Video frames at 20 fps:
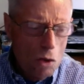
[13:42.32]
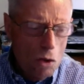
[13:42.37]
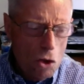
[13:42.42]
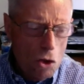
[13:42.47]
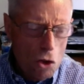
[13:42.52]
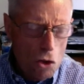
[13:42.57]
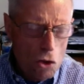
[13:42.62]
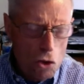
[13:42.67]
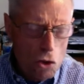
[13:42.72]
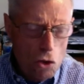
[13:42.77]

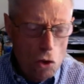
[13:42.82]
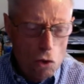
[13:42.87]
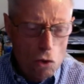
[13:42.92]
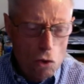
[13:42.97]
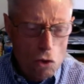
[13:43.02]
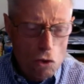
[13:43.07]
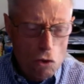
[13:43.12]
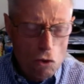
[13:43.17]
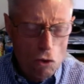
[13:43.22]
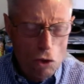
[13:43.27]
just
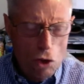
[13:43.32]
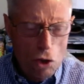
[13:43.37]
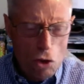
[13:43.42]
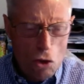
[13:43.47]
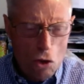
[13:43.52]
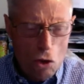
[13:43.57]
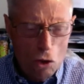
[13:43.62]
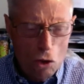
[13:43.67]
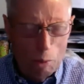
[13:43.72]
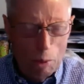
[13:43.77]
use
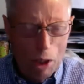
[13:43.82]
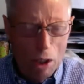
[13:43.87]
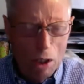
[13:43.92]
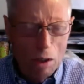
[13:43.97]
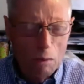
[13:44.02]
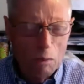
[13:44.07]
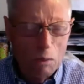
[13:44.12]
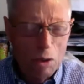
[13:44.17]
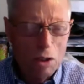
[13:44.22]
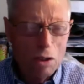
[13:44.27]
traditional
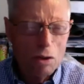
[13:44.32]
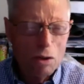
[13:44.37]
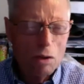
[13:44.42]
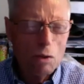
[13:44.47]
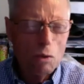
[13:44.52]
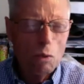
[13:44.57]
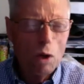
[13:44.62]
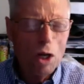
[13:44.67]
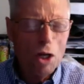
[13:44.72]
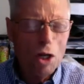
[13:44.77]
painting
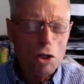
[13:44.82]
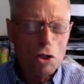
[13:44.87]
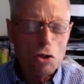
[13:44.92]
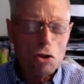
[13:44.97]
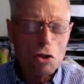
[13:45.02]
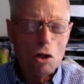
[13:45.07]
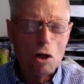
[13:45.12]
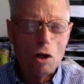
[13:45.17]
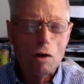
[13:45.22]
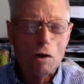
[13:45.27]
material
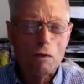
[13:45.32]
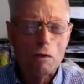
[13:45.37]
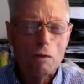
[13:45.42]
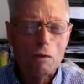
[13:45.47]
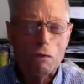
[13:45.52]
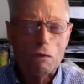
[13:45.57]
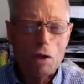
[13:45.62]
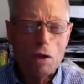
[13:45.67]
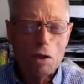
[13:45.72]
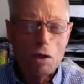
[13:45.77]
ways of
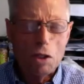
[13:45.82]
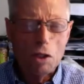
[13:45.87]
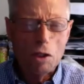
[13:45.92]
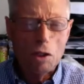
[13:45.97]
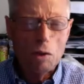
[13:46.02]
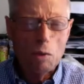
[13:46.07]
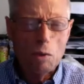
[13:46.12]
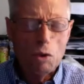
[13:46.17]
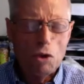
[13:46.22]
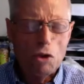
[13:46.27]

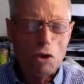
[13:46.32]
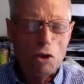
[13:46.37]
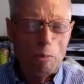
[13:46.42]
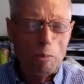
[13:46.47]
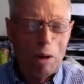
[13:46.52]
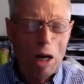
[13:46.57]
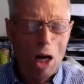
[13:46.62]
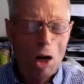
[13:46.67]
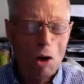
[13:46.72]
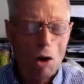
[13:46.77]
dealing with the
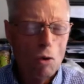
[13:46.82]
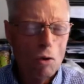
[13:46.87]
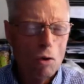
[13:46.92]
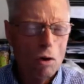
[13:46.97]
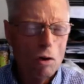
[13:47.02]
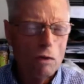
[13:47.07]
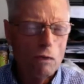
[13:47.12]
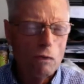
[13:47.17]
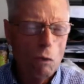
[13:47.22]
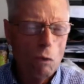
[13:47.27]

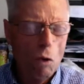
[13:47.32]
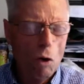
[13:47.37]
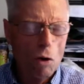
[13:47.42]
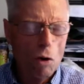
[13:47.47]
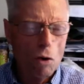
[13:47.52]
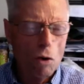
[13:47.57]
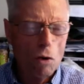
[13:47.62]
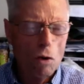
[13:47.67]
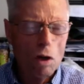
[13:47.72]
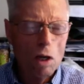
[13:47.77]
power of
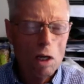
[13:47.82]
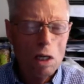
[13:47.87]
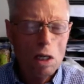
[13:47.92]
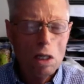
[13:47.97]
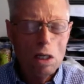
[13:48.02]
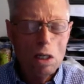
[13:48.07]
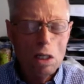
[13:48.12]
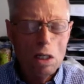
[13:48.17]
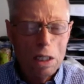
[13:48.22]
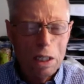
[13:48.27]
water,
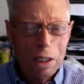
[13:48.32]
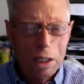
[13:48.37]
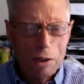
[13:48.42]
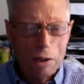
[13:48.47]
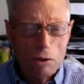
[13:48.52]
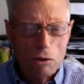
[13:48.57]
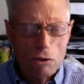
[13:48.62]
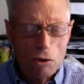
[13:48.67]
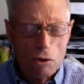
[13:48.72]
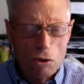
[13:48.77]

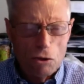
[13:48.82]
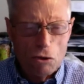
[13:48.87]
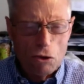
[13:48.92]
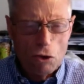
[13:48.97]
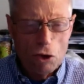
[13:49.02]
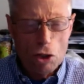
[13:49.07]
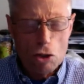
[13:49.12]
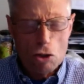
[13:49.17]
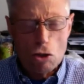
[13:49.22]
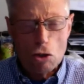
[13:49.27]
the
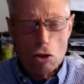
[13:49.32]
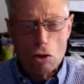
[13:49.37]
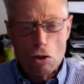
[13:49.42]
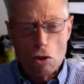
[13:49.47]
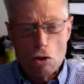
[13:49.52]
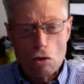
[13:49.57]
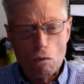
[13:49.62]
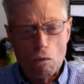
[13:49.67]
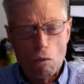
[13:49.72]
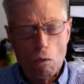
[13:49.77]

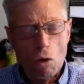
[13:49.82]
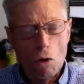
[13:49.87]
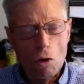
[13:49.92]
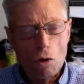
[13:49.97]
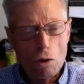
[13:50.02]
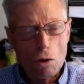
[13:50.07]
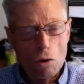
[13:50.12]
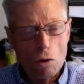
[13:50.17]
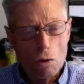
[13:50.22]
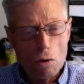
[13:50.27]
transience of
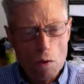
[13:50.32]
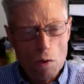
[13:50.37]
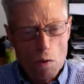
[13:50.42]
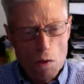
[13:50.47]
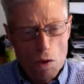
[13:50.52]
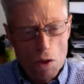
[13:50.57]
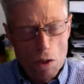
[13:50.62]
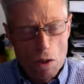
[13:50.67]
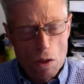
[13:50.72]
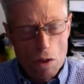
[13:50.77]
water,
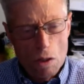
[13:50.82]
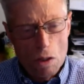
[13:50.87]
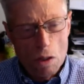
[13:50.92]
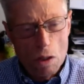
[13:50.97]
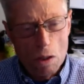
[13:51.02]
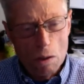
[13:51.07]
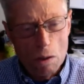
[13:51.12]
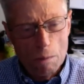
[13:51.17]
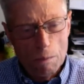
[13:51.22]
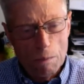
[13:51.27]
the
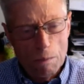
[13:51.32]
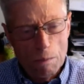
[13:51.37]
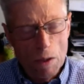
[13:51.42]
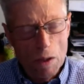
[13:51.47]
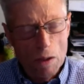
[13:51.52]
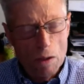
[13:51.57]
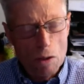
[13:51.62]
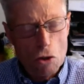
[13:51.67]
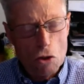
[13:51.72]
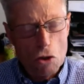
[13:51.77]

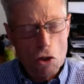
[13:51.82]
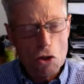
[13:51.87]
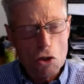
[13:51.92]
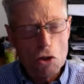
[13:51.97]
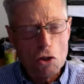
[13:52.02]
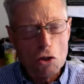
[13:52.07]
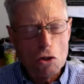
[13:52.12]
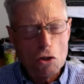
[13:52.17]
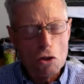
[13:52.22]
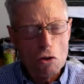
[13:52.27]

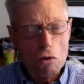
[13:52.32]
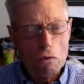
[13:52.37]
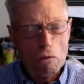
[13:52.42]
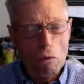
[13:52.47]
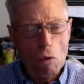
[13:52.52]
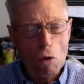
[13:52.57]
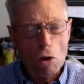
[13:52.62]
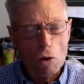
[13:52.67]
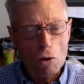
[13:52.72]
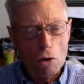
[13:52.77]
insistence of
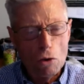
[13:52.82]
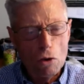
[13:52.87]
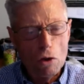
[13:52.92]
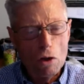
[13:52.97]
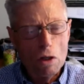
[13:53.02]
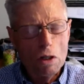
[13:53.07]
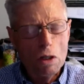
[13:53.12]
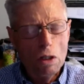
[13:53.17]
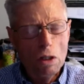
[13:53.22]
water,